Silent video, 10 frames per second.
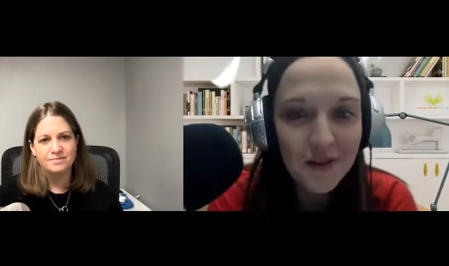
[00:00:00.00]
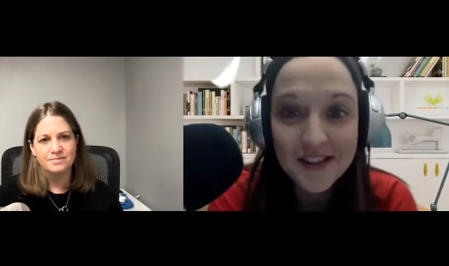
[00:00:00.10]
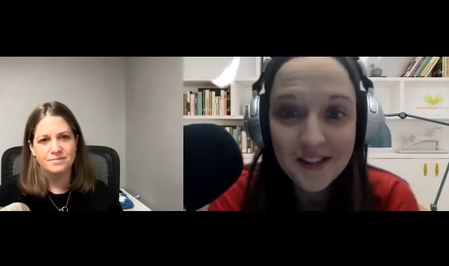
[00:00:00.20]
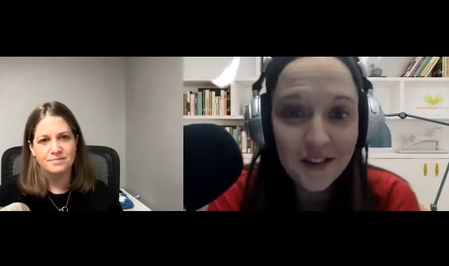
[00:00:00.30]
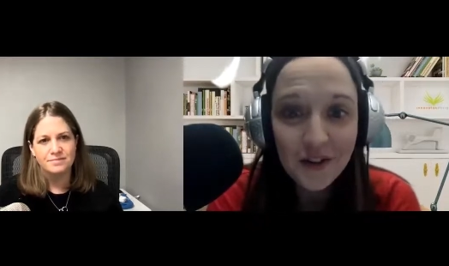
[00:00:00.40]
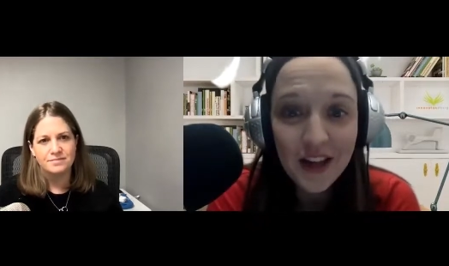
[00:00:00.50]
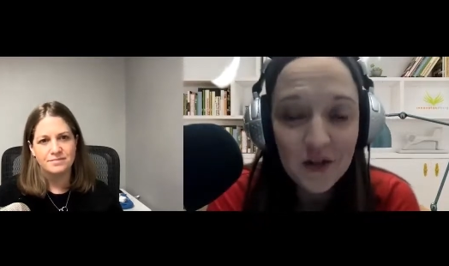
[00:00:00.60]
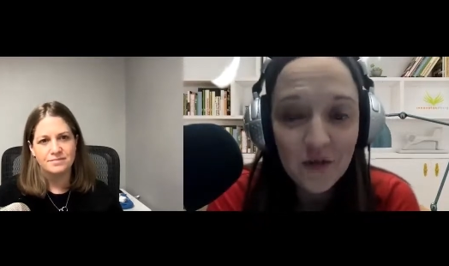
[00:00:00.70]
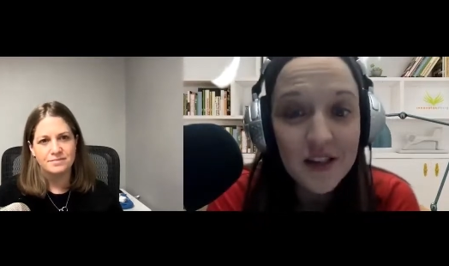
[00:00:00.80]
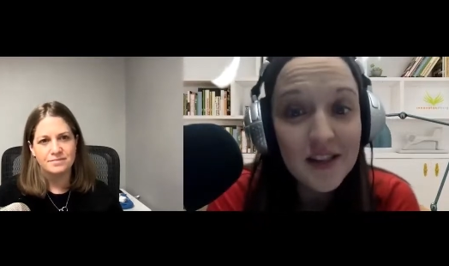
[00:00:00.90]
Speaker 1: these little
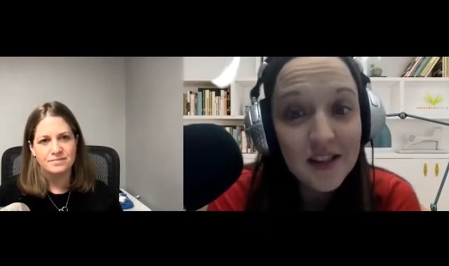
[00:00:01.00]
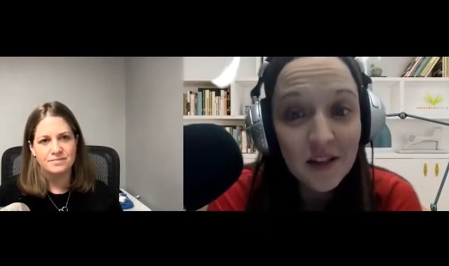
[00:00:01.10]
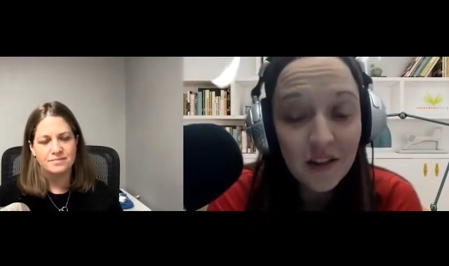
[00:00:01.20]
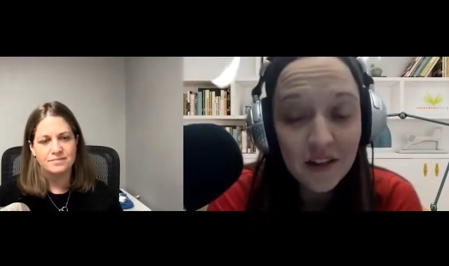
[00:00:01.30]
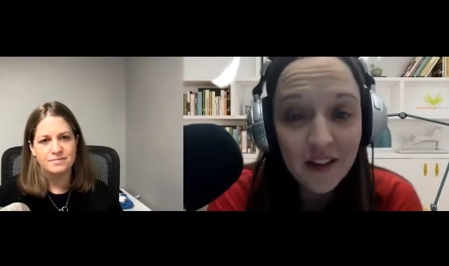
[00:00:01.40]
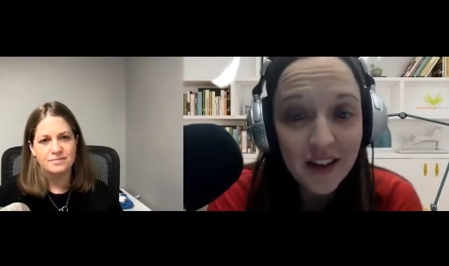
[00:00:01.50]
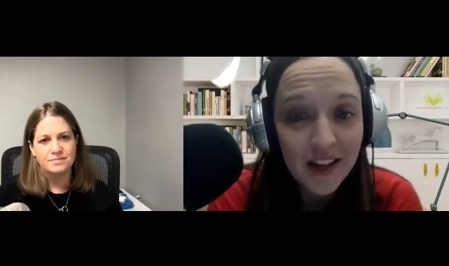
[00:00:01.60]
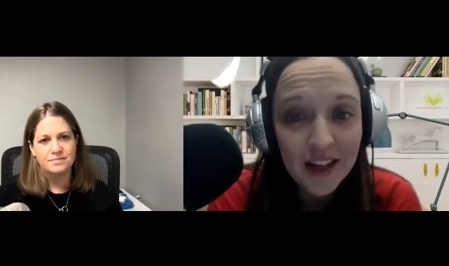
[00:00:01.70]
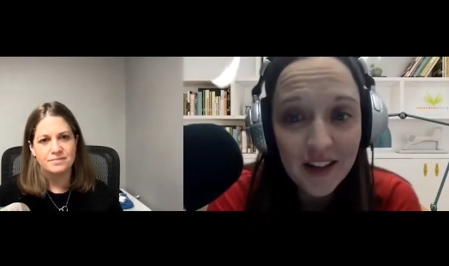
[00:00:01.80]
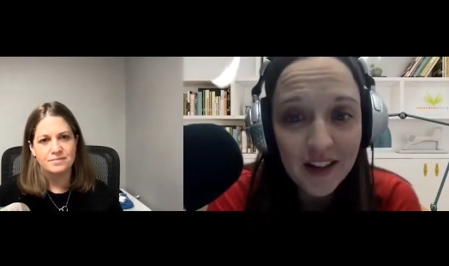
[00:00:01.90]
catchphrases, they're they're kind of
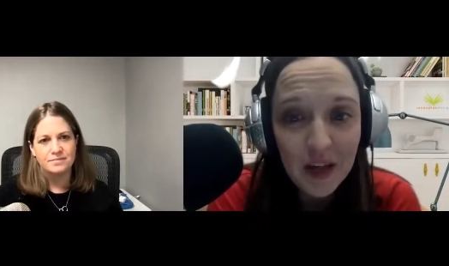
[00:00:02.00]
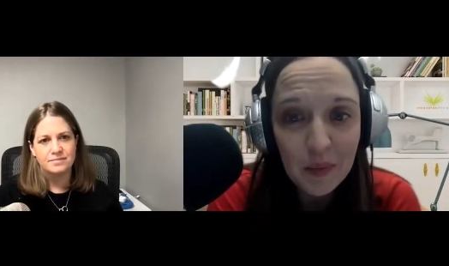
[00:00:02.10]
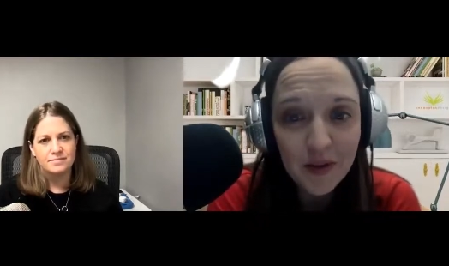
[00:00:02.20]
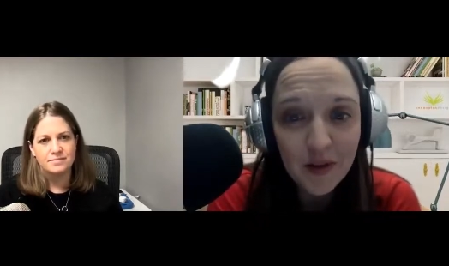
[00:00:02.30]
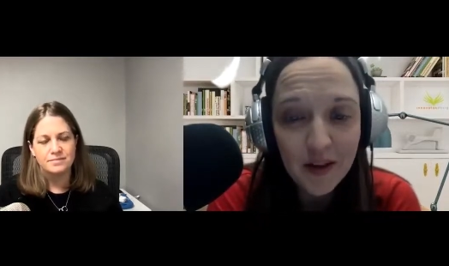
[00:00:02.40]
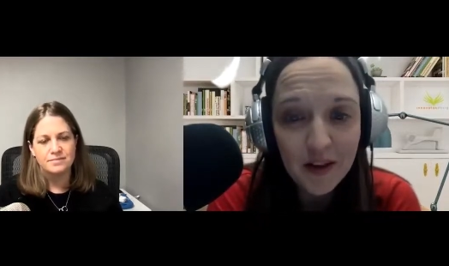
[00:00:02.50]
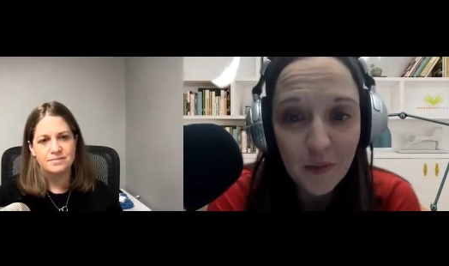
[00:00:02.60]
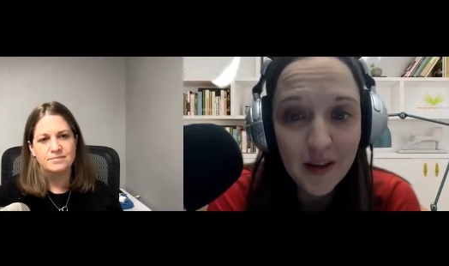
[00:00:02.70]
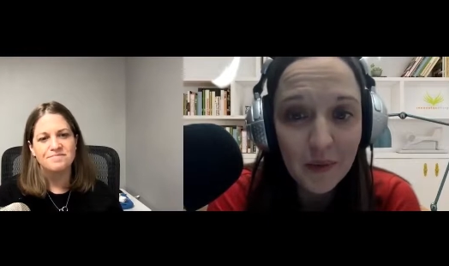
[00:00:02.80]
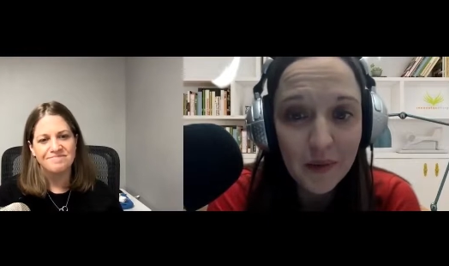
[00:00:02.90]
handy to keep in the in your
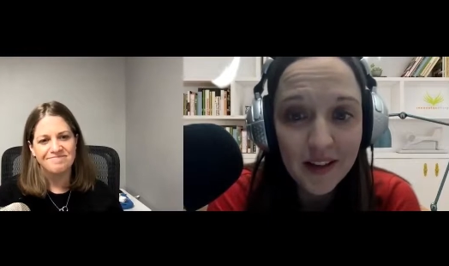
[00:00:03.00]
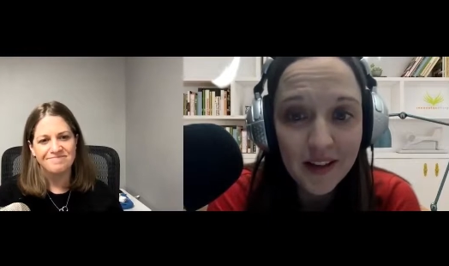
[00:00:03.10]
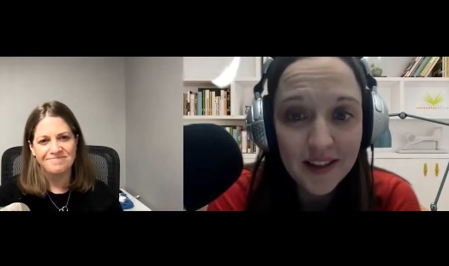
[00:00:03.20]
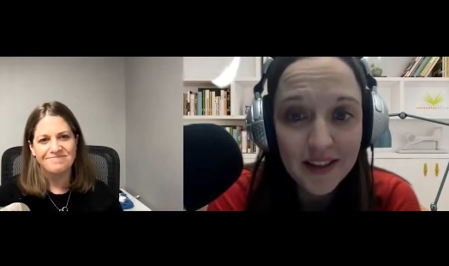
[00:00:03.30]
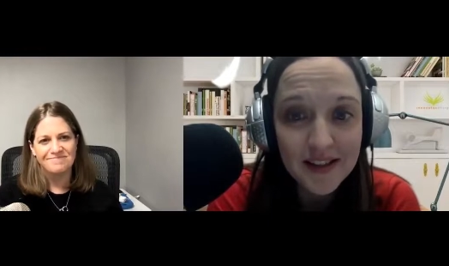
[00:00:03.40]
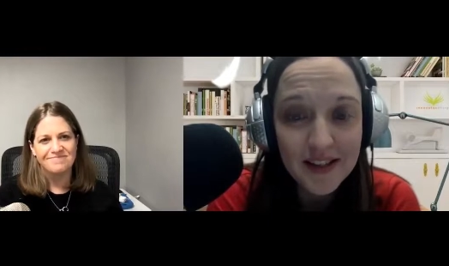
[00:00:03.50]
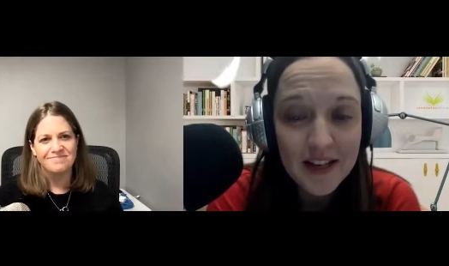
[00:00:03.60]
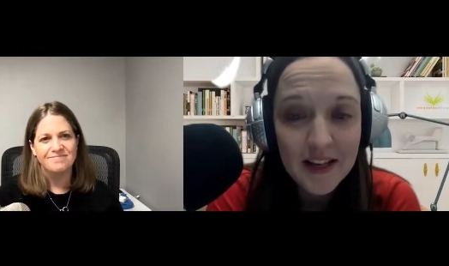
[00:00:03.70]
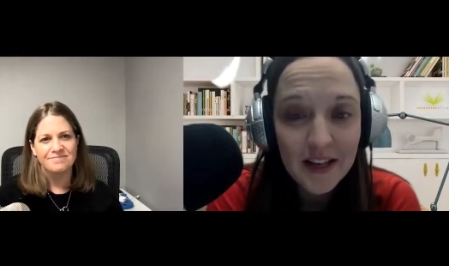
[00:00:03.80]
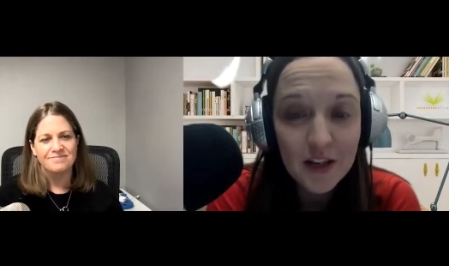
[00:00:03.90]
back pocket because
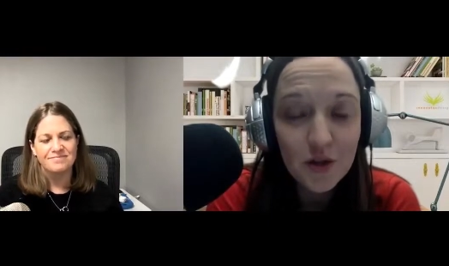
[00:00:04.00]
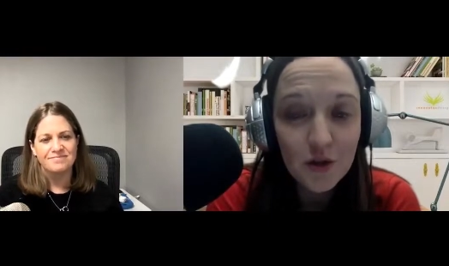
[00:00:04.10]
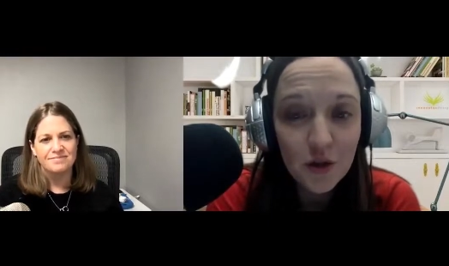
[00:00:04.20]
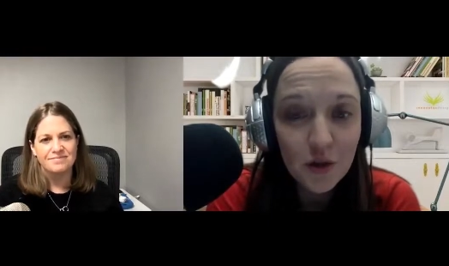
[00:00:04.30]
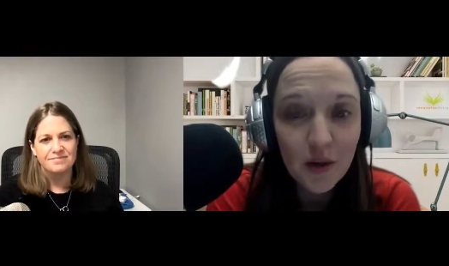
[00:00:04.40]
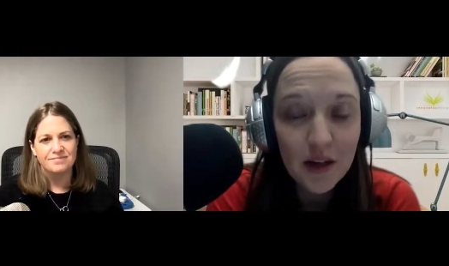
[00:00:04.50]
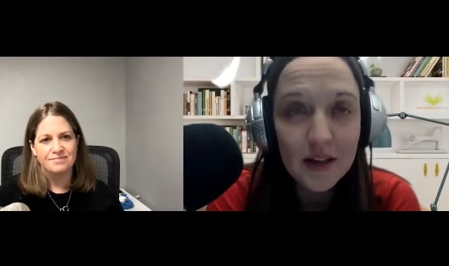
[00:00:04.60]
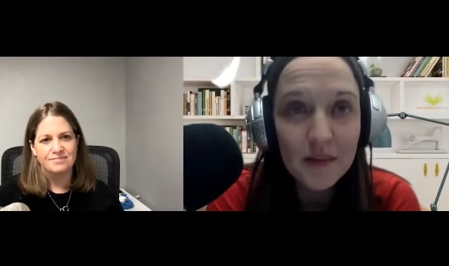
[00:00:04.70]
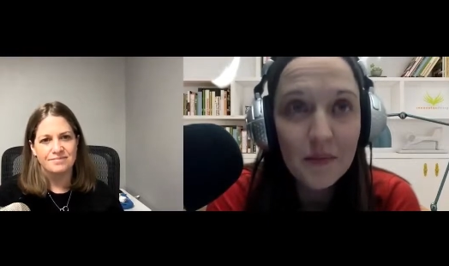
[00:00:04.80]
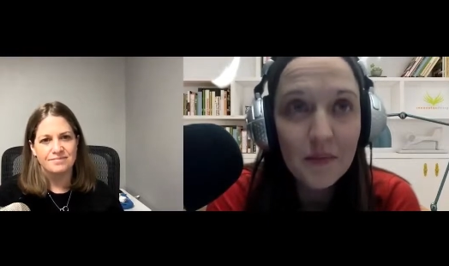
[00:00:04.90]
it's true.
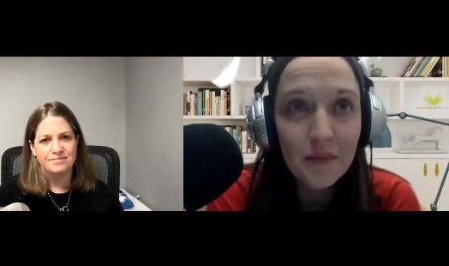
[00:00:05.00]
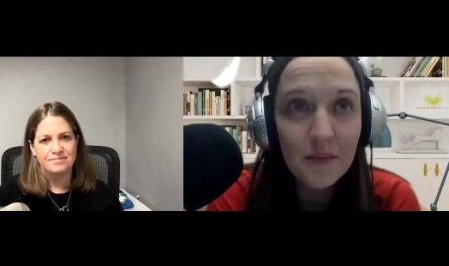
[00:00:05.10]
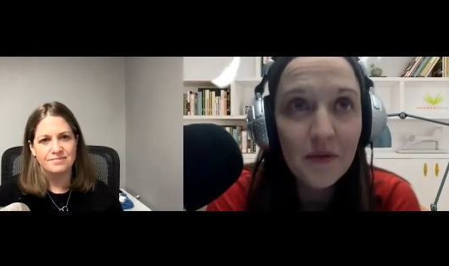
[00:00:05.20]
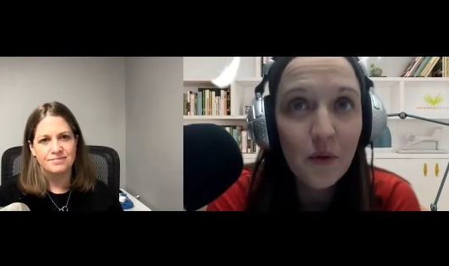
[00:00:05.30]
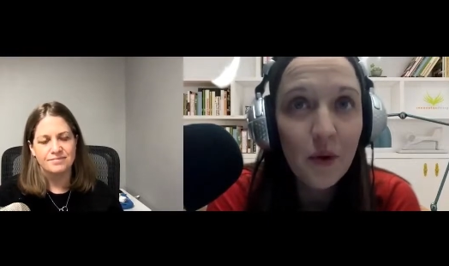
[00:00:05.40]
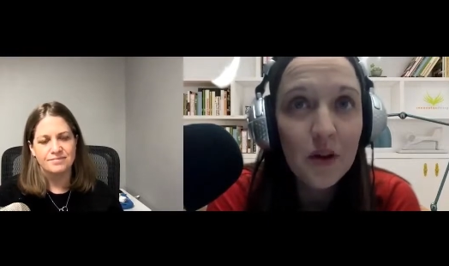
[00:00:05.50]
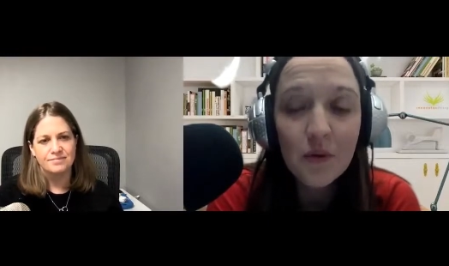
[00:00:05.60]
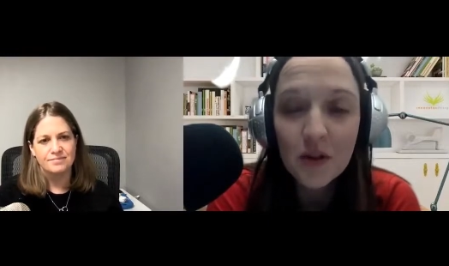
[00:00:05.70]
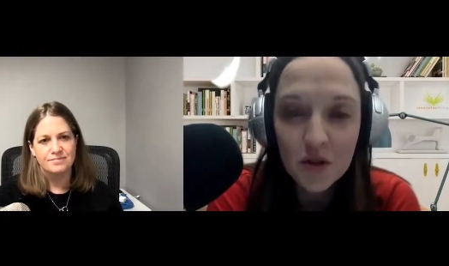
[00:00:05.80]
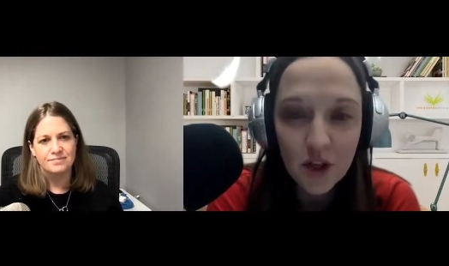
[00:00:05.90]
Um, before you
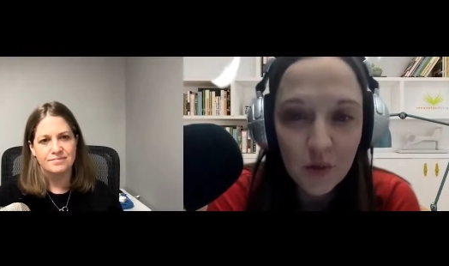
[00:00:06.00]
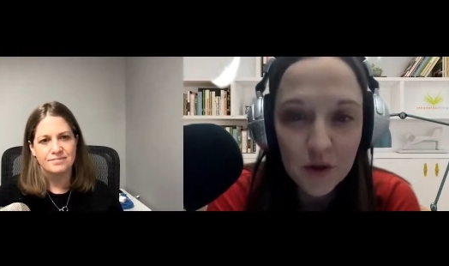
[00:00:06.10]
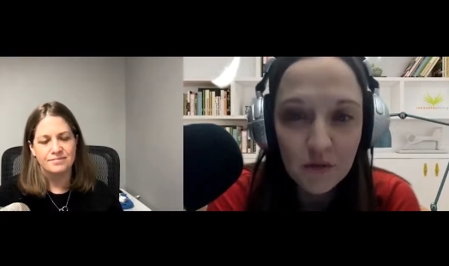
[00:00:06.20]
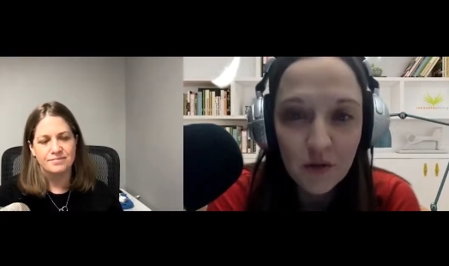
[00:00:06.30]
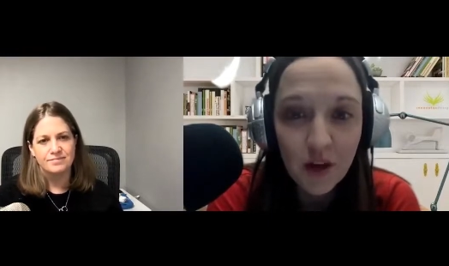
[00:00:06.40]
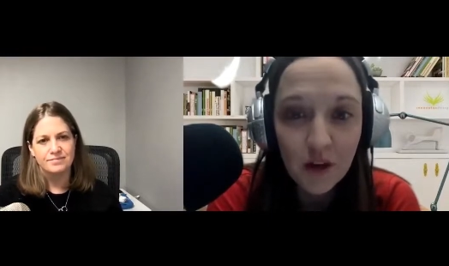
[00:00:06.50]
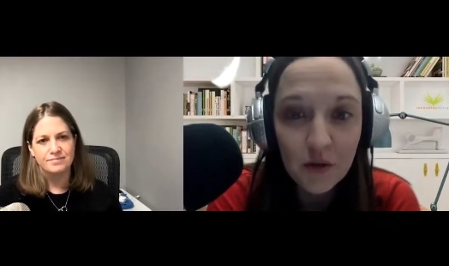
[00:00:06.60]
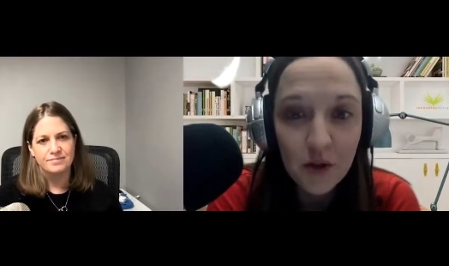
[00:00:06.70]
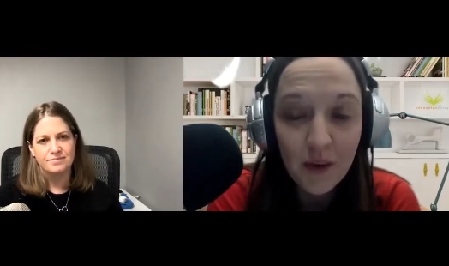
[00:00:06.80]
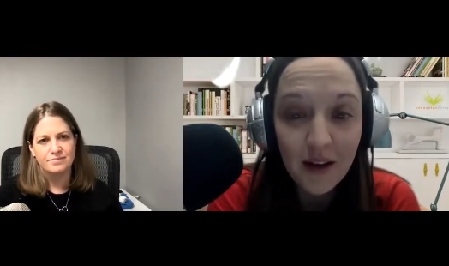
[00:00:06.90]
can show what you know,
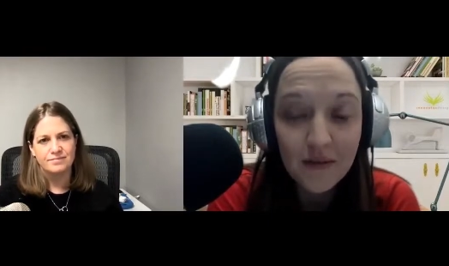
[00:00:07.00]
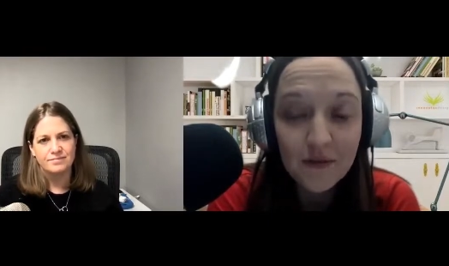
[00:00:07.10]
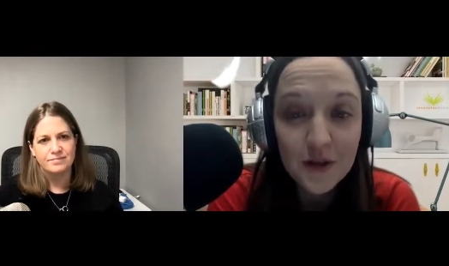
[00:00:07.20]
you have